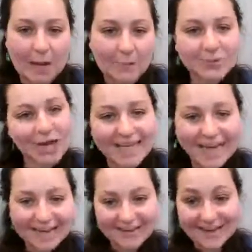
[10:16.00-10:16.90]
trying to
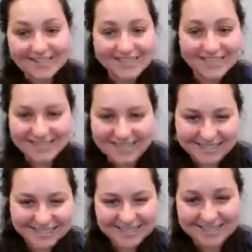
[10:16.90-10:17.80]
get you guys just
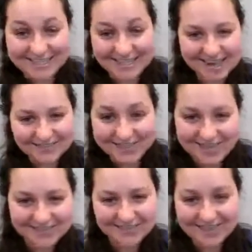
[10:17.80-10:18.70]
interested enough that
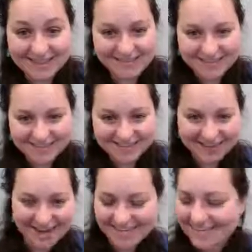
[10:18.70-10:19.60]
you read the book,
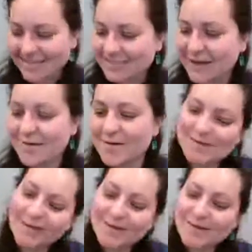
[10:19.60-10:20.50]
right? So I won't
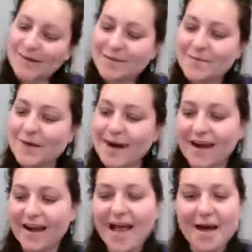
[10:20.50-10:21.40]
tell you any
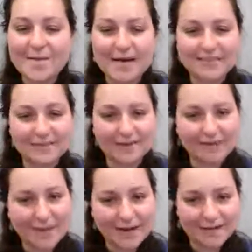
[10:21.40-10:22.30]
more about
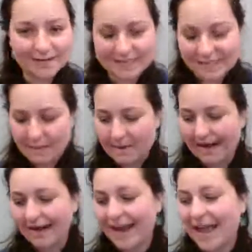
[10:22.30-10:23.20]
Silver Meadows
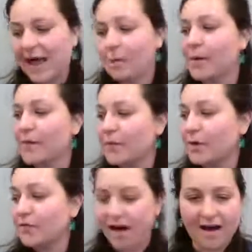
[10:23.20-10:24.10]
Summer. We'll
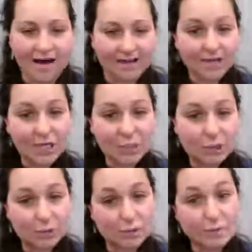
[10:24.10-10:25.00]
move on
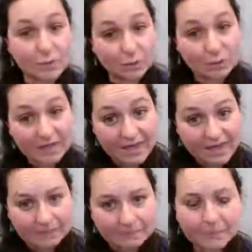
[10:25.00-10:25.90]
to The Moon
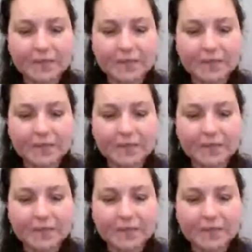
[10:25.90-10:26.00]
Within.